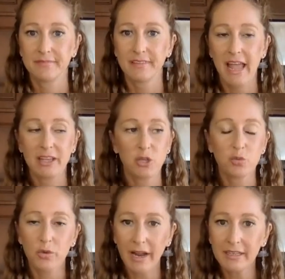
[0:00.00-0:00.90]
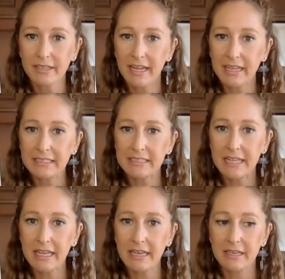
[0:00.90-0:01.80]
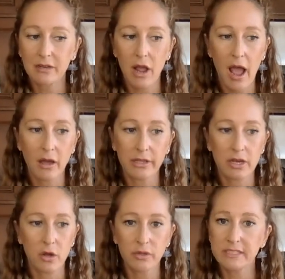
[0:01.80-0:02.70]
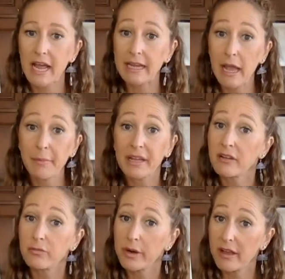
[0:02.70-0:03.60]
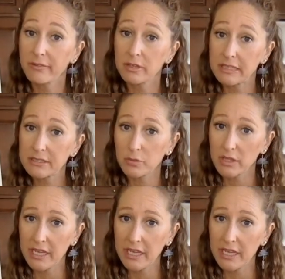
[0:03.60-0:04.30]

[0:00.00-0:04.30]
Like you recognized it, you know, the dynamic of whatever this